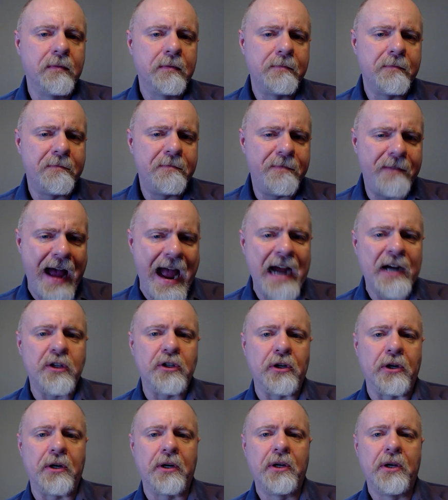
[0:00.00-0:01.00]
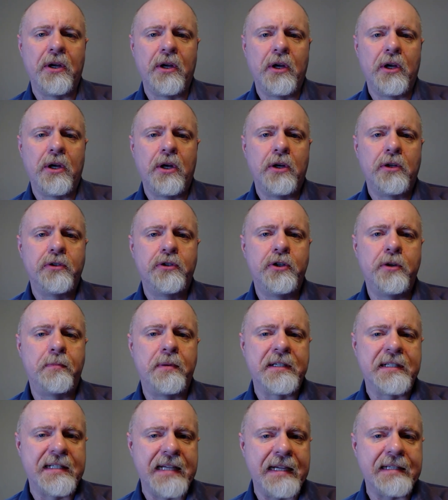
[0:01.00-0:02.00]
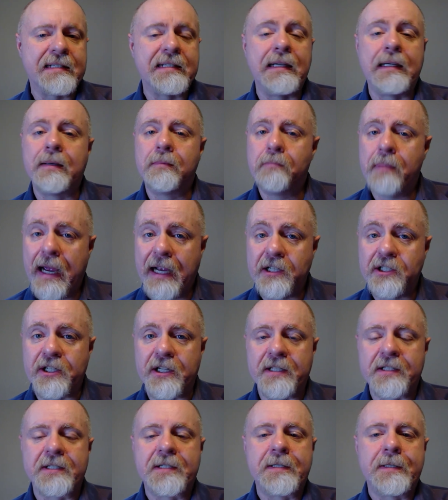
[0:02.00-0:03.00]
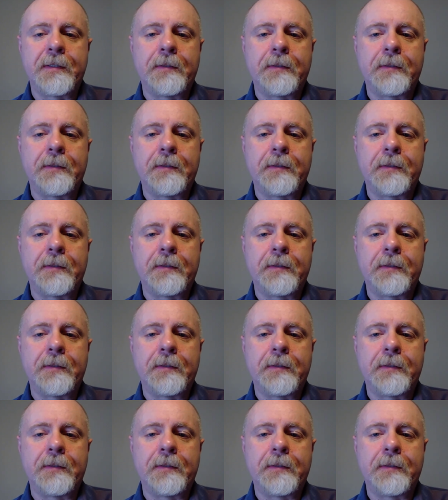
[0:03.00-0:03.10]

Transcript: factor to possessing patience,